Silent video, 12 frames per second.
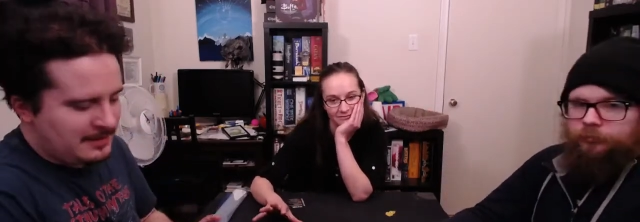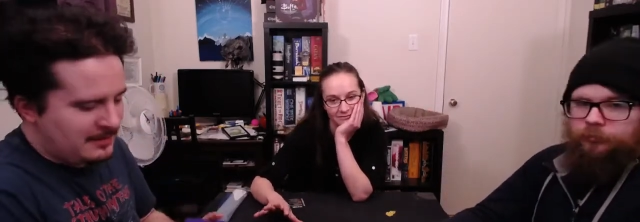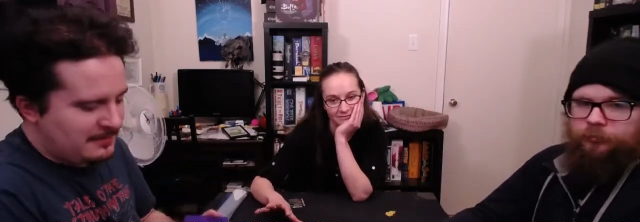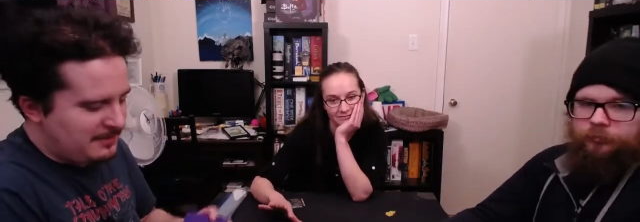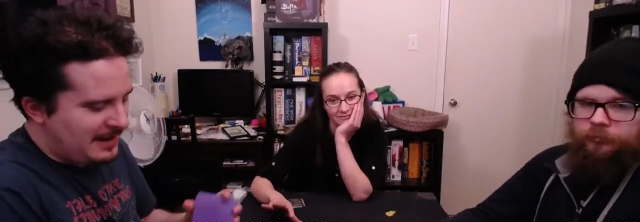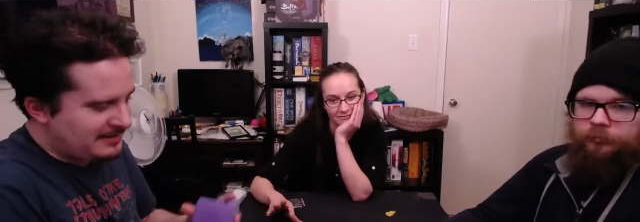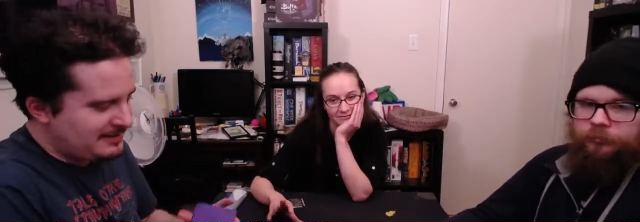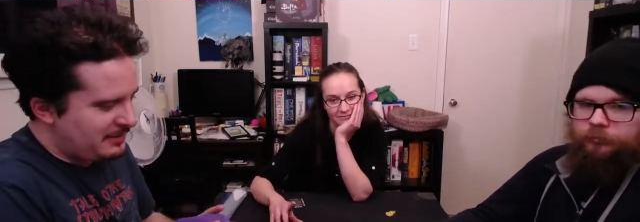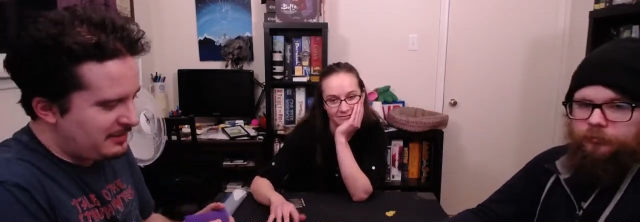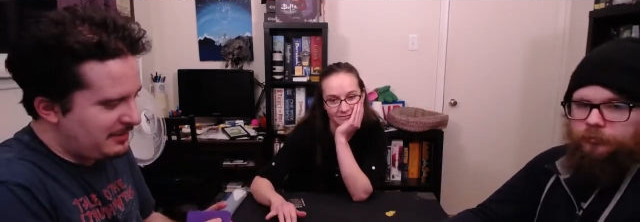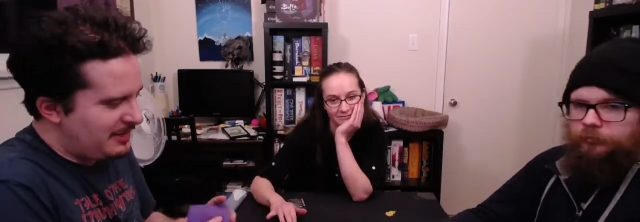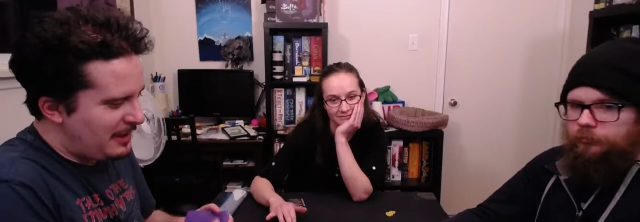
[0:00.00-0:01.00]
Speaker 1: Back to how
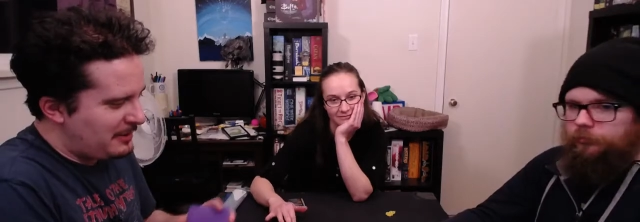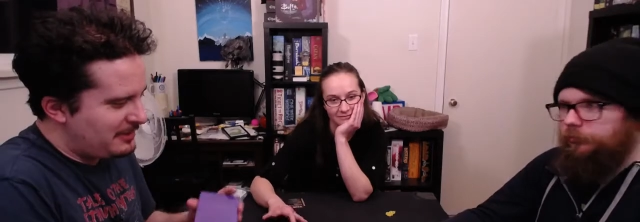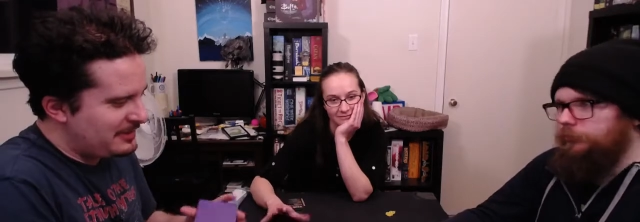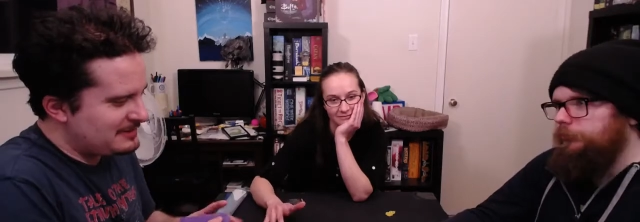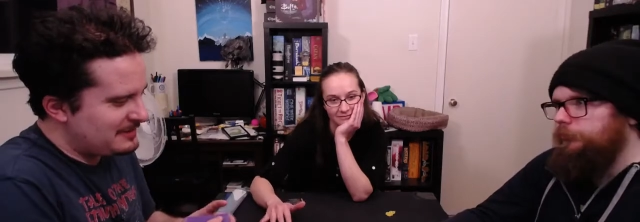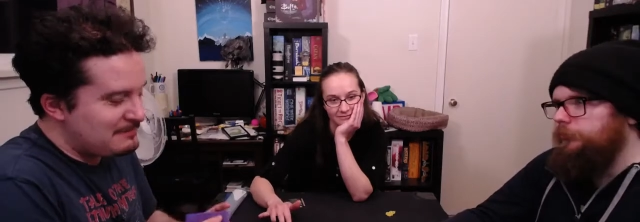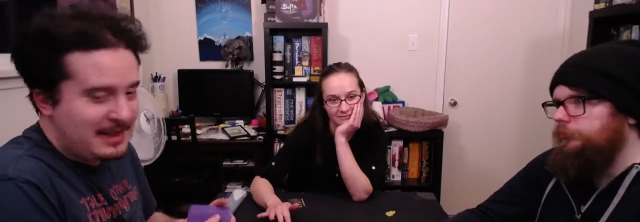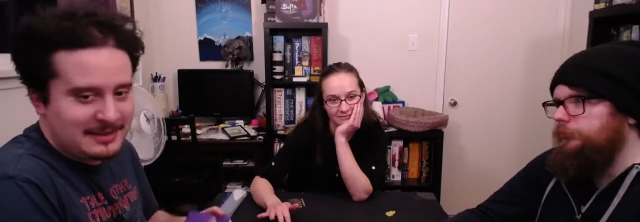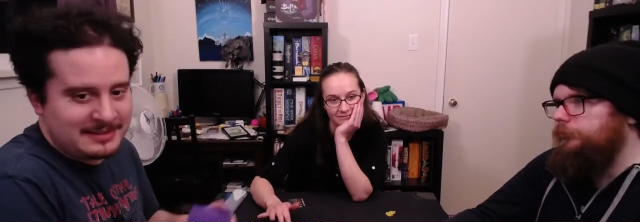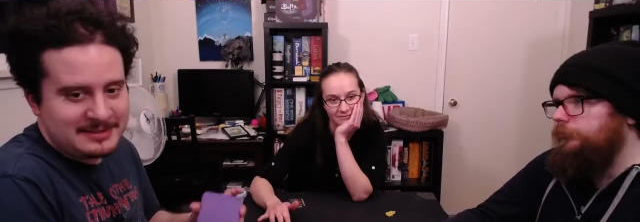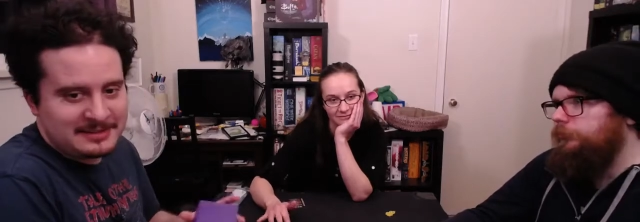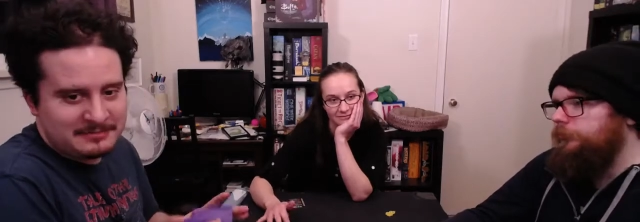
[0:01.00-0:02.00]
things are meant
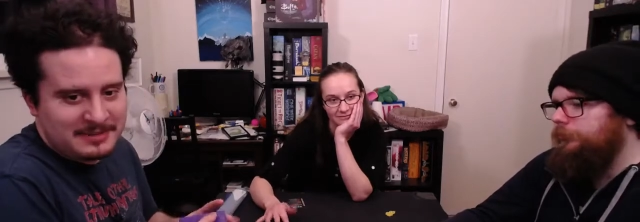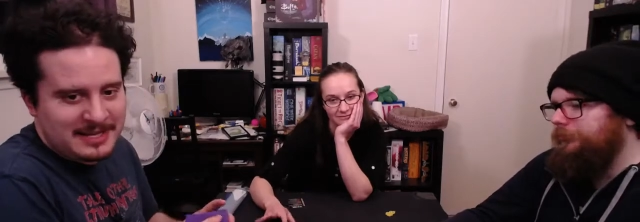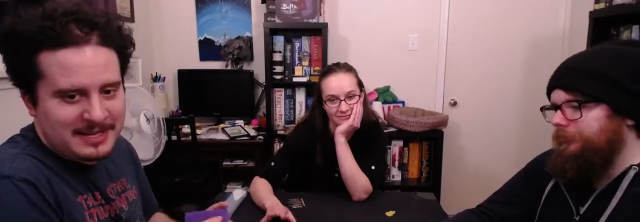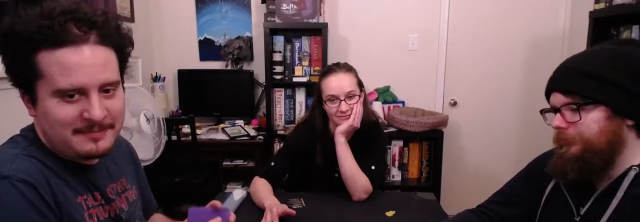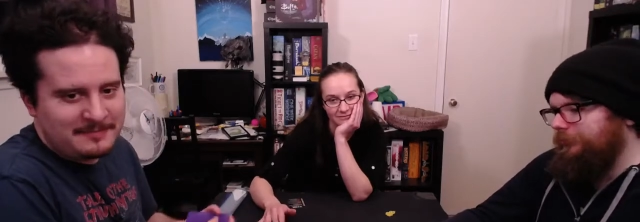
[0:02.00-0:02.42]
to be.